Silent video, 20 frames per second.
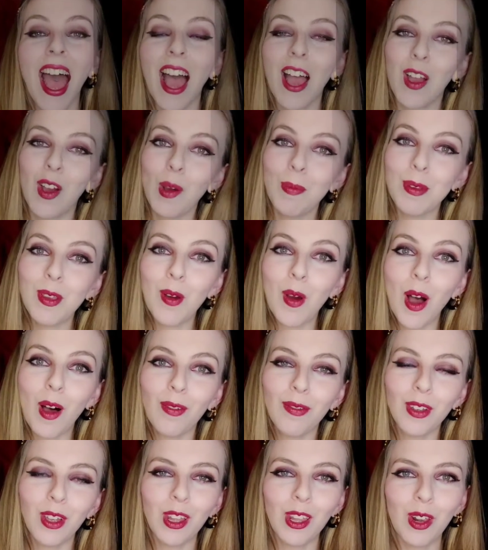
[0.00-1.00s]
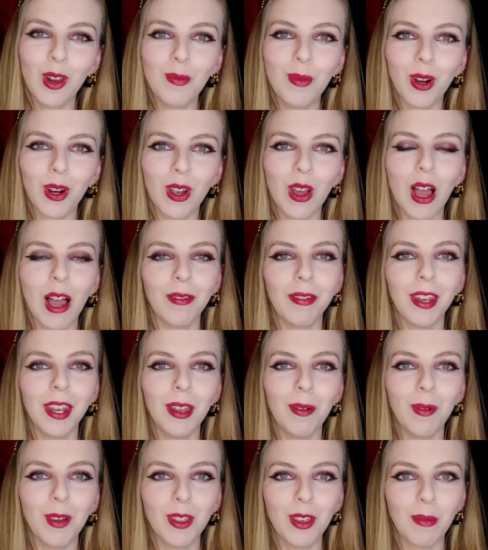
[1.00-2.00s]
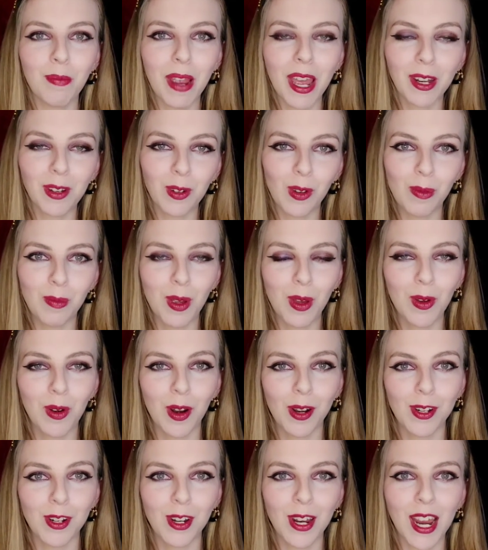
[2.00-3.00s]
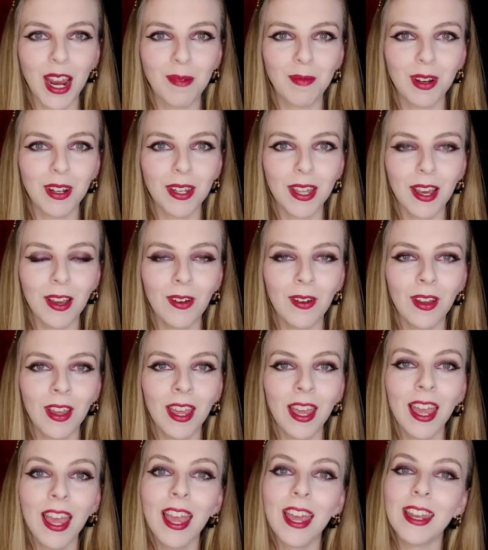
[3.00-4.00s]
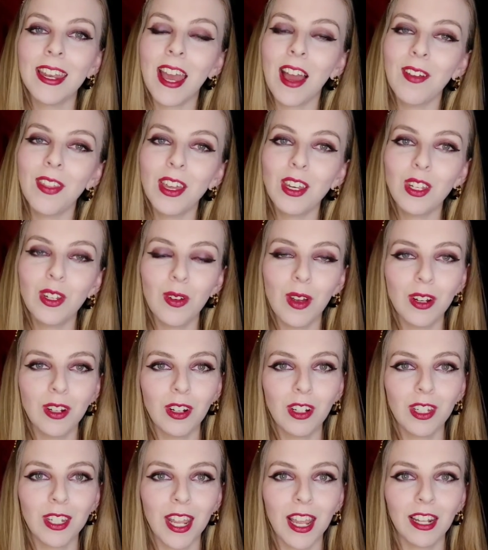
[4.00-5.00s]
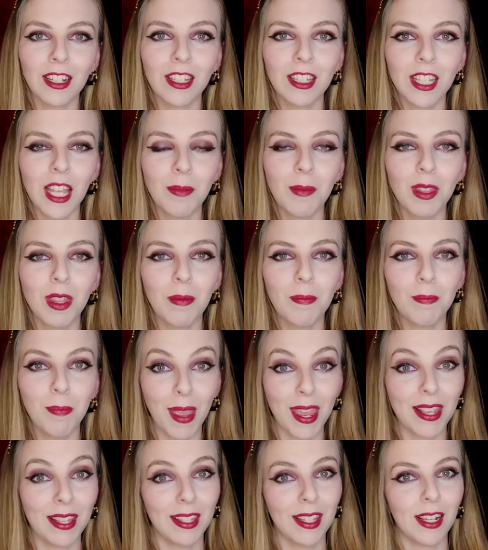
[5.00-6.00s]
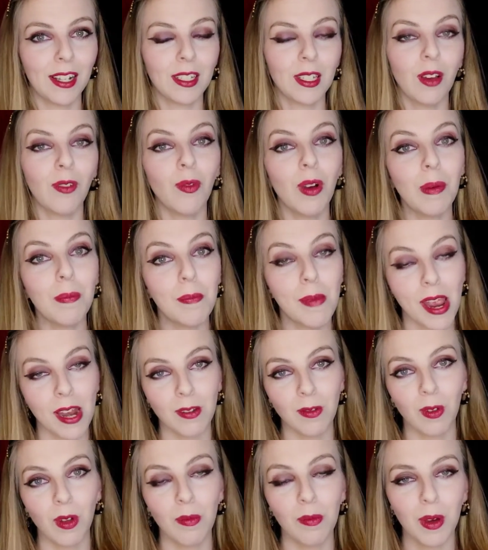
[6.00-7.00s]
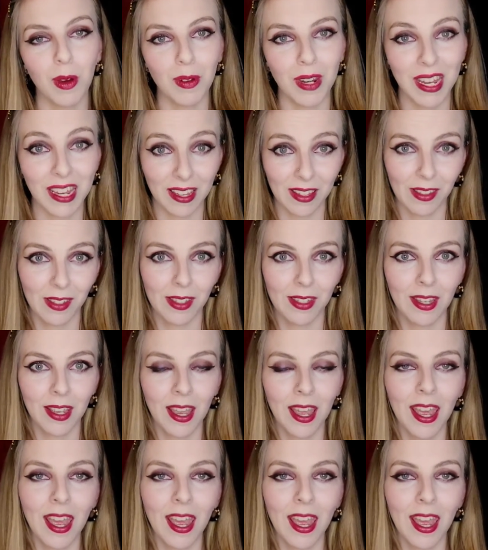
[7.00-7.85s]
I hope you all feel a little more confident with your manual mode on your camera now. now that you understand some of the basics of what manual mode is.